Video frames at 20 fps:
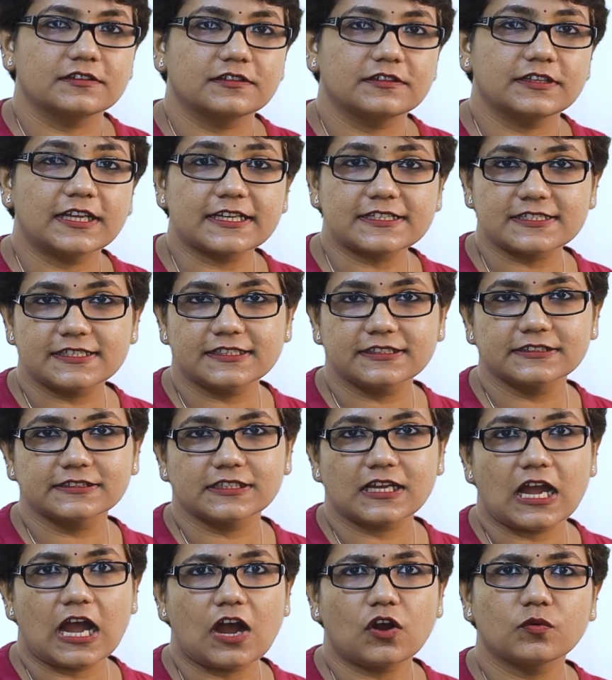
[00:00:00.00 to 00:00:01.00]
Next is
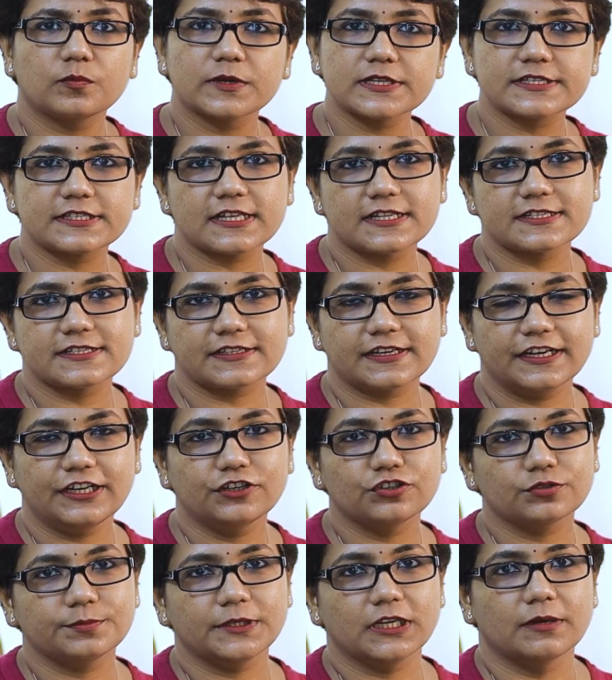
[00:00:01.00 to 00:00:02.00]
how much
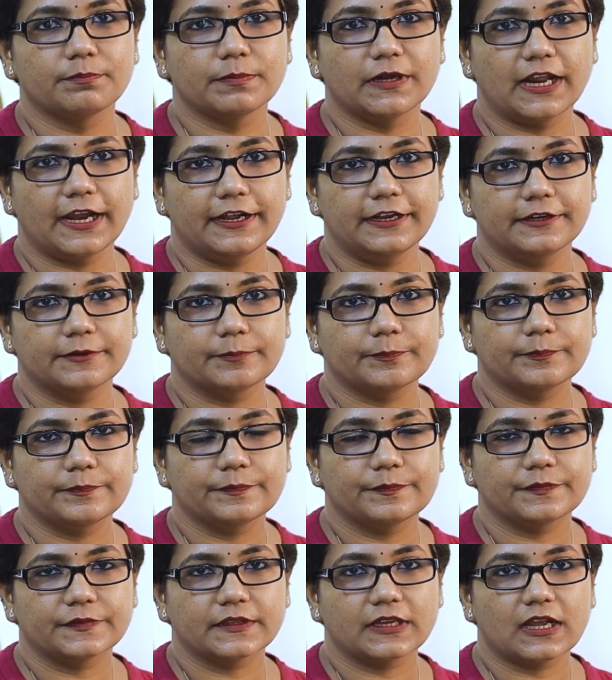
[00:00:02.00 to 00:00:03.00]
sunscreen to be applied.
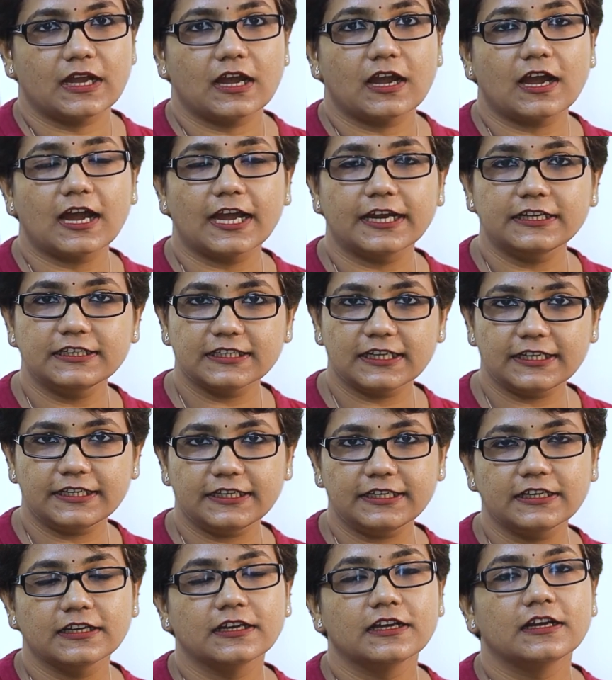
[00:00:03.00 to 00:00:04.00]

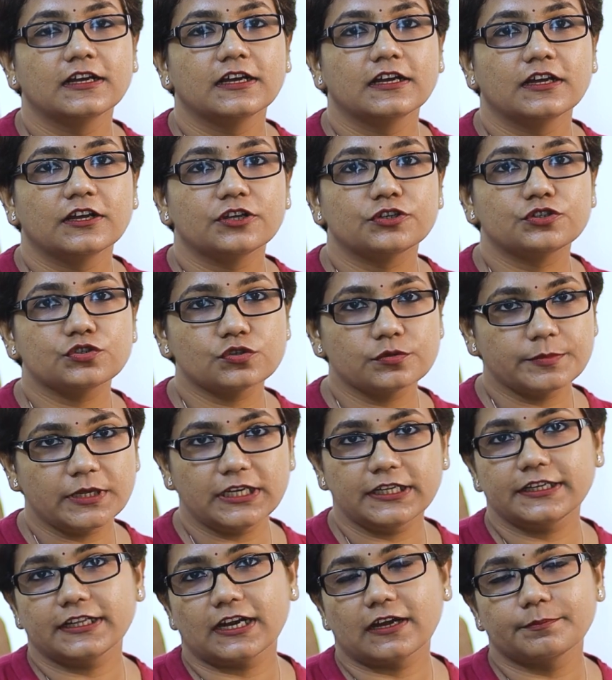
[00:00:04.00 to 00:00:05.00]
Ideally 2
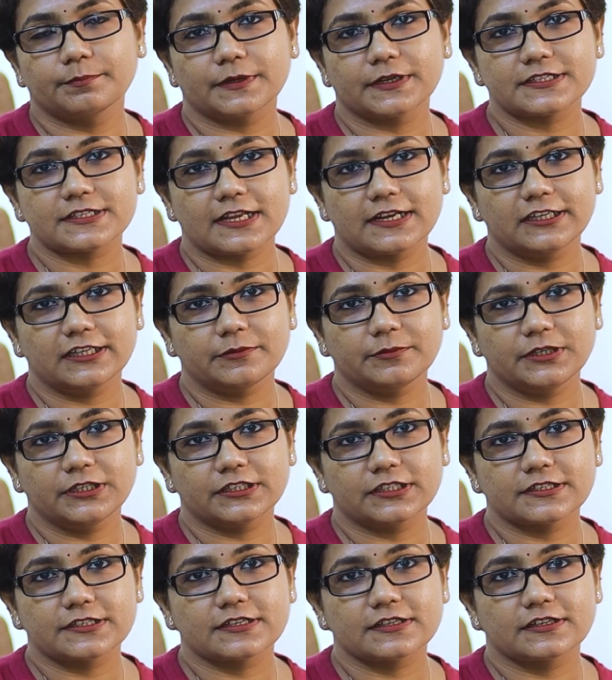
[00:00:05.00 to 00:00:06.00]
milligram per
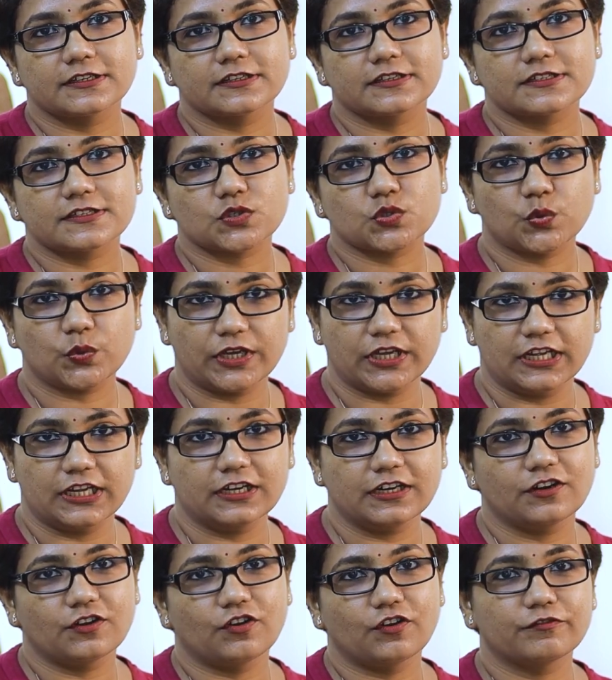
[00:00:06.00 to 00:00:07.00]
centimeter
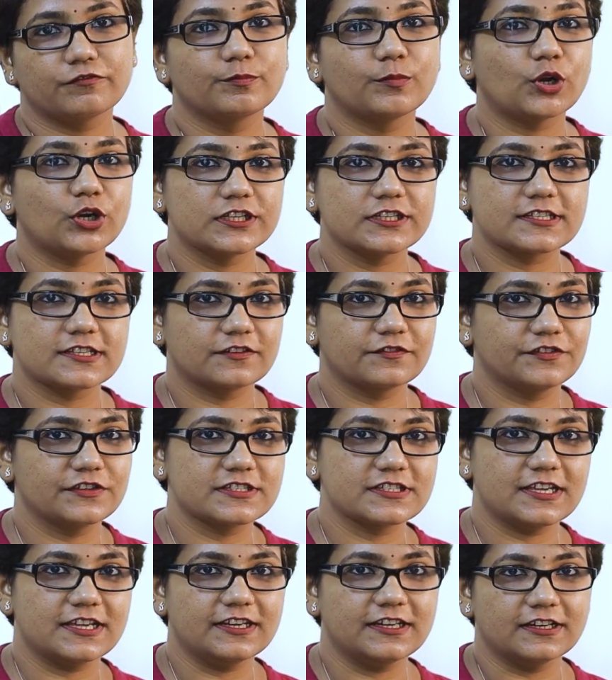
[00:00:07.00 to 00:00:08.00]
square of body
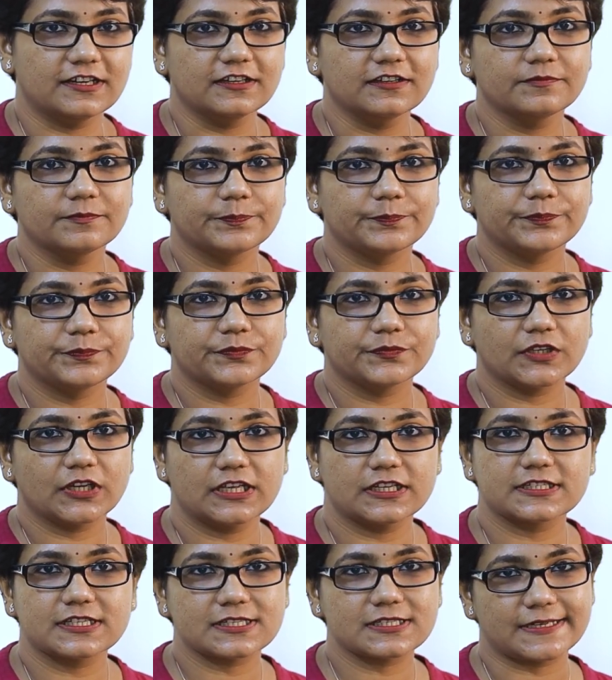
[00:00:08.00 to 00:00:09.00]
surface area
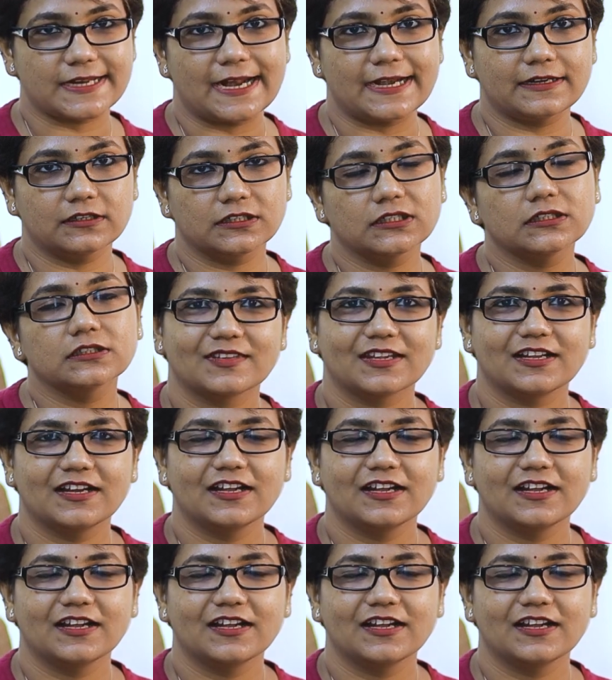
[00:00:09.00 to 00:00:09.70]
is the standard.